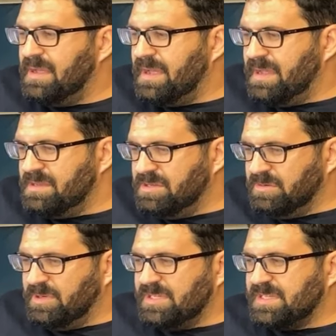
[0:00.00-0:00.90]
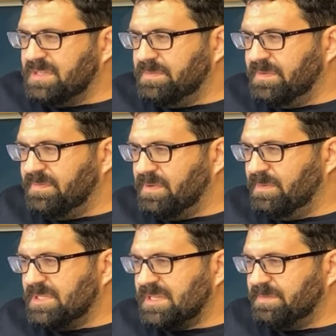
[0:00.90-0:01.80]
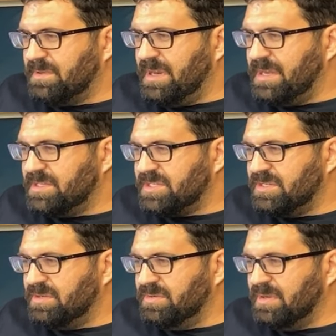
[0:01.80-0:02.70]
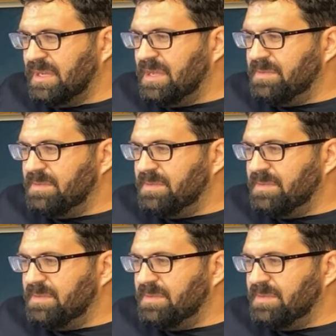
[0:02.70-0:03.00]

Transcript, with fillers: and numerous other performance upgrades to